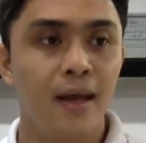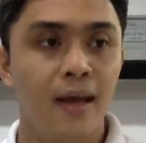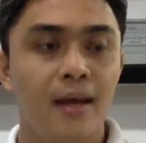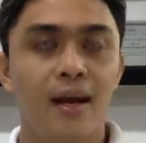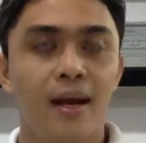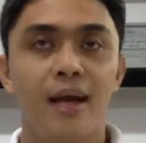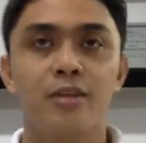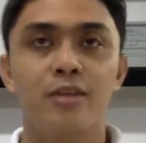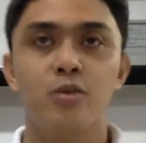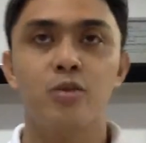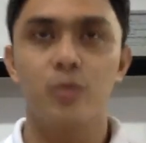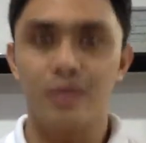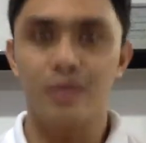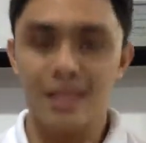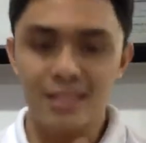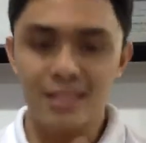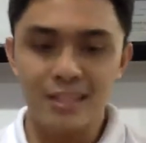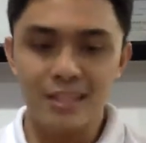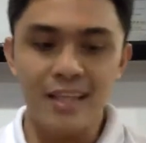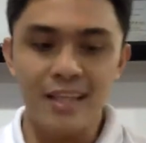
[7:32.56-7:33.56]
Right? So
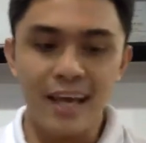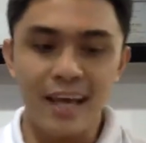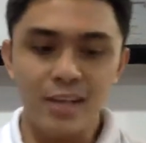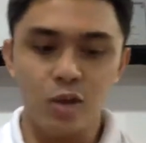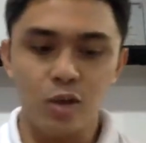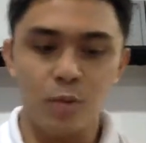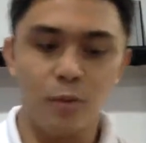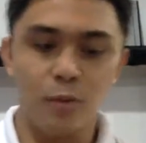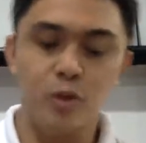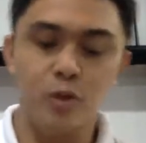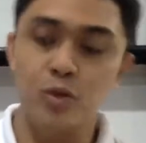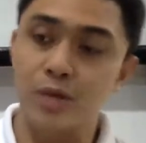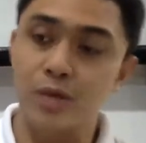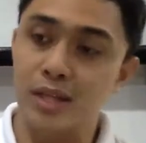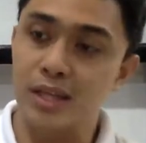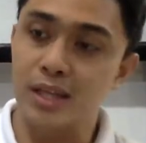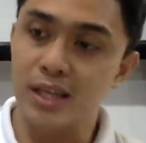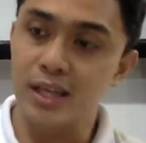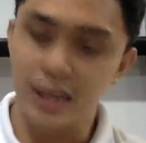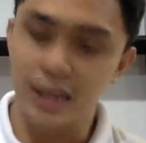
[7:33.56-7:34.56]
that's next
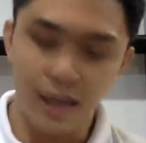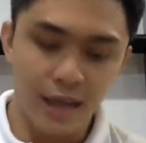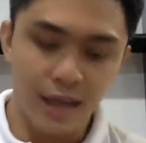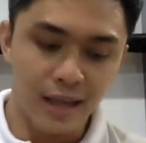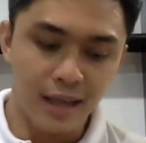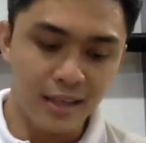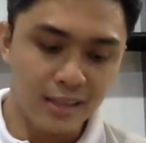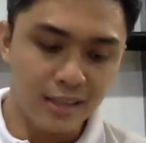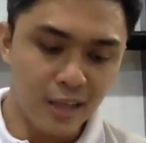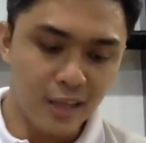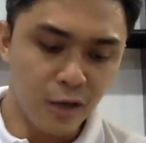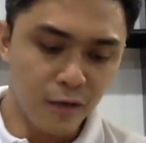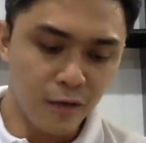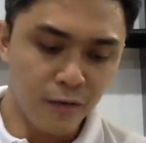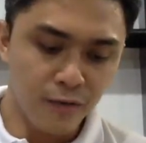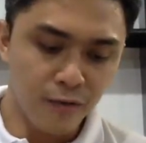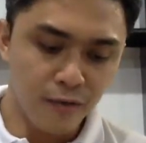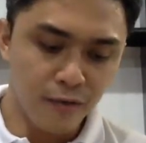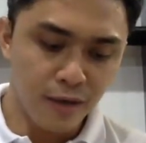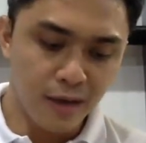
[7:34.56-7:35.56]
opportunity. Instead of
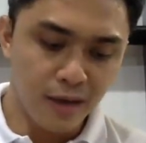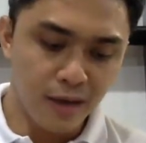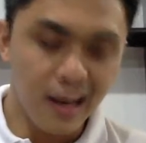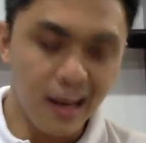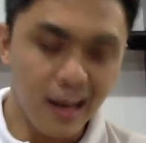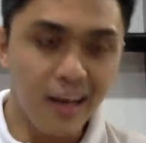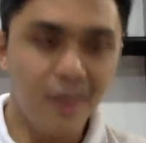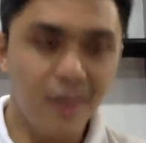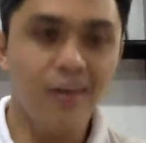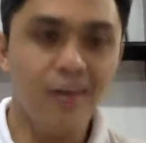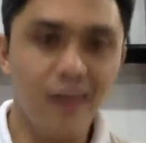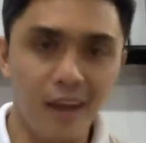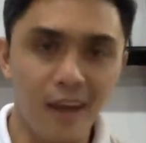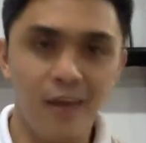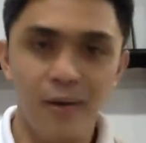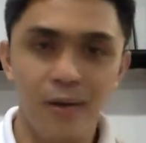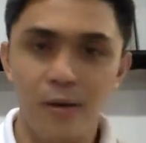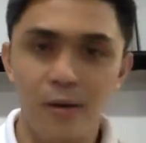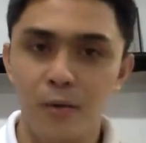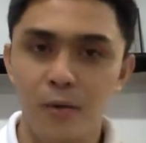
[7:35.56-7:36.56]

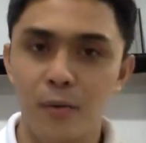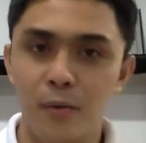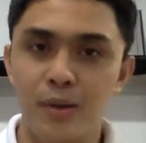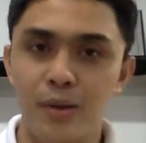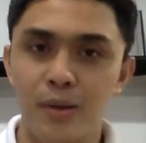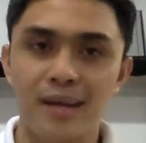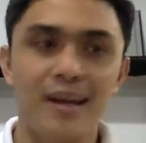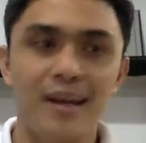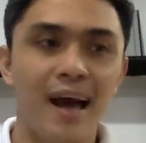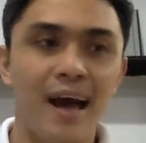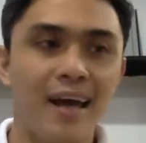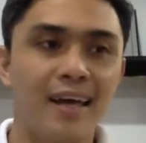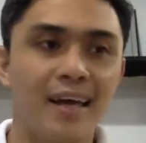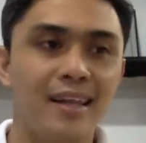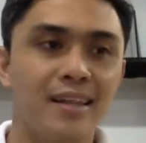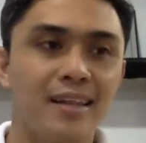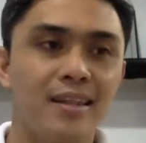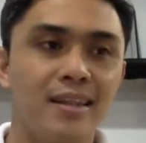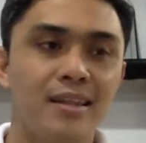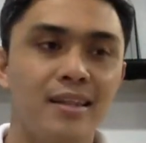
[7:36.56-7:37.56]
lingering with a
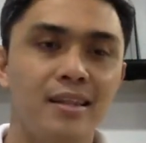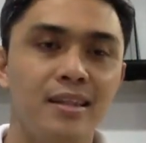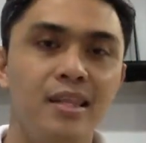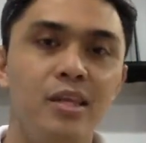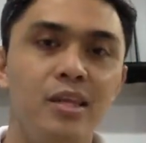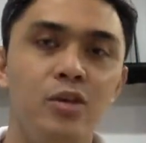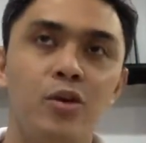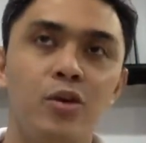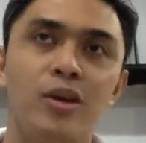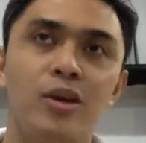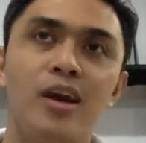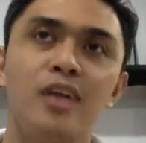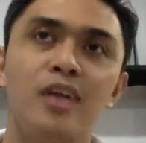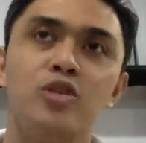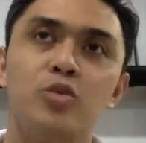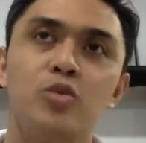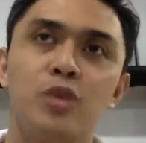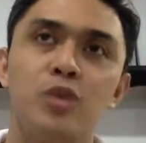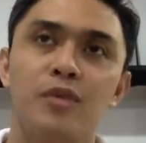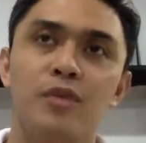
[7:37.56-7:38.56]
client, you're not
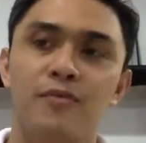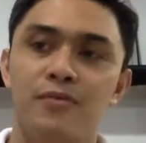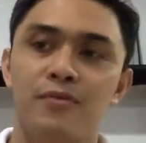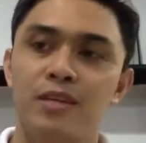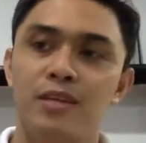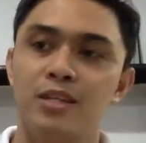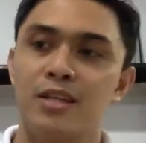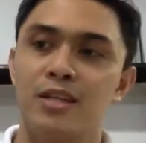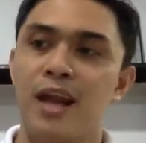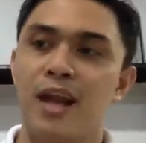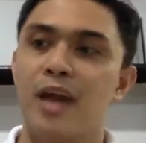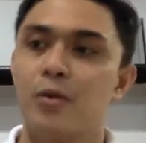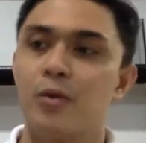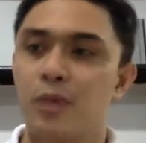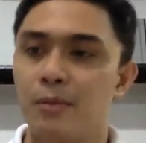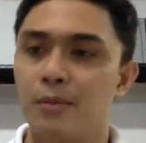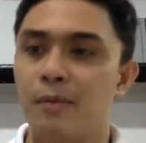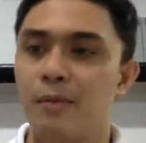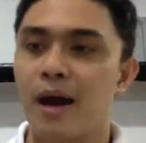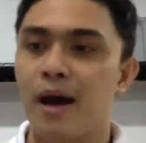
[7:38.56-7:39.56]
sure if this client
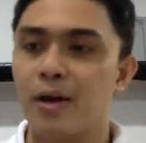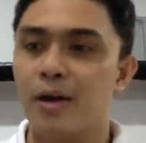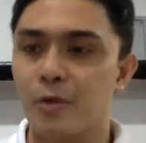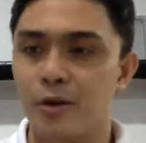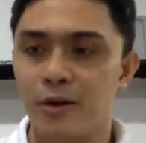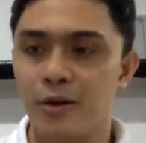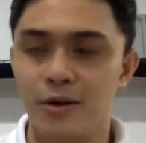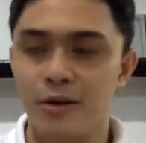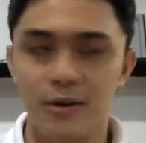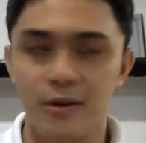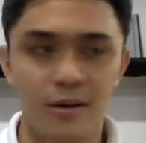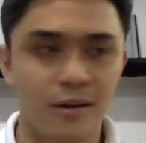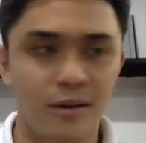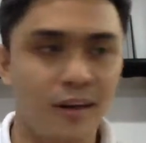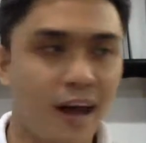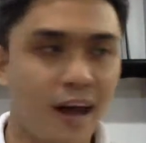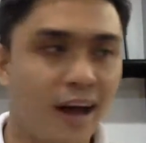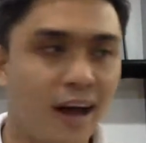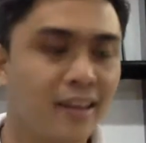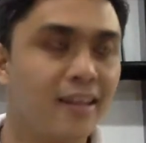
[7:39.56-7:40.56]
will buy or
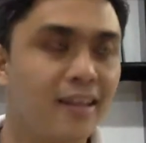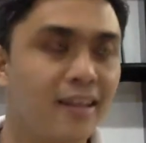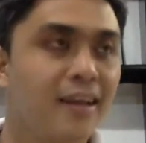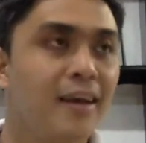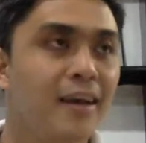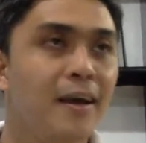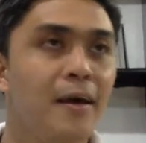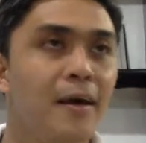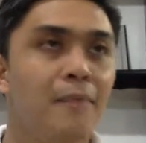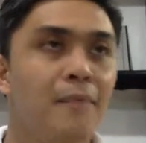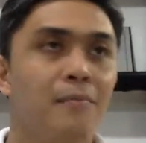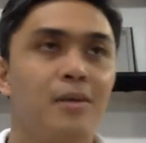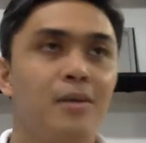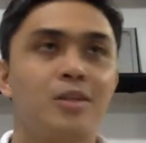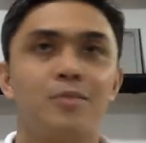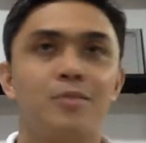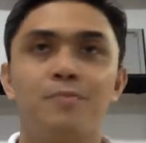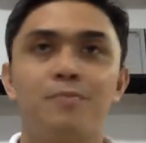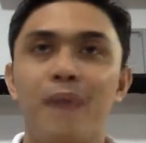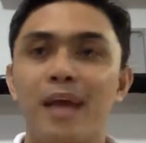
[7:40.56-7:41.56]
not,
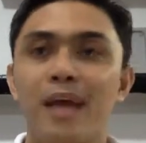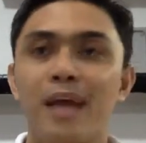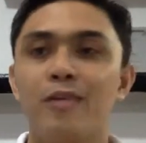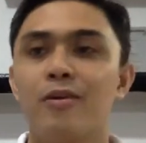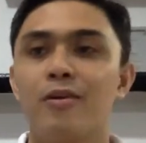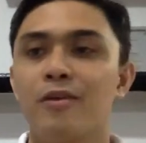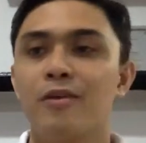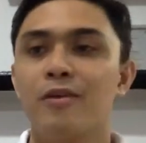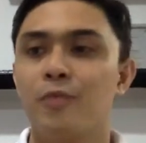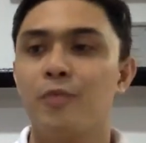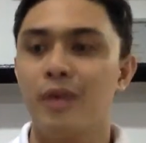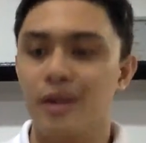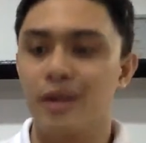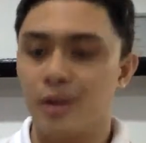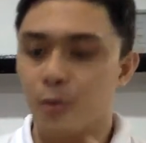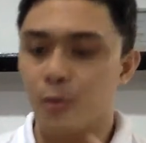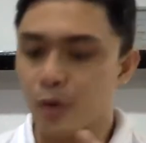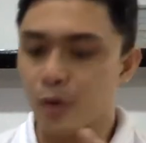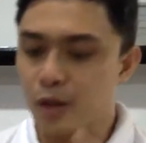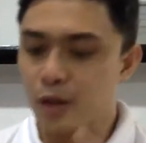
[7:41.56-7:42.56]
it's better if you hear
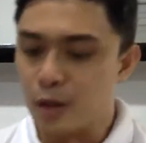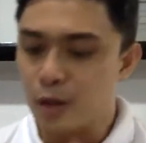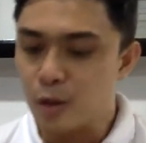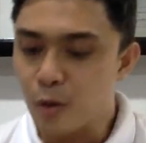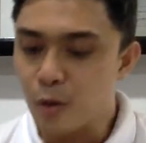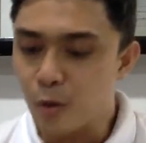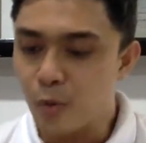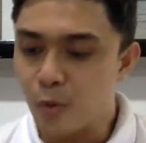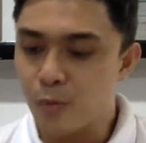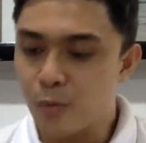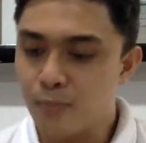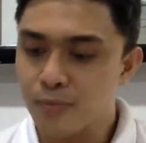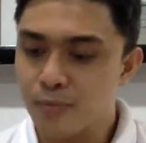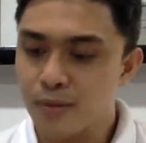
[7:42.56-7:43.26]
the word no,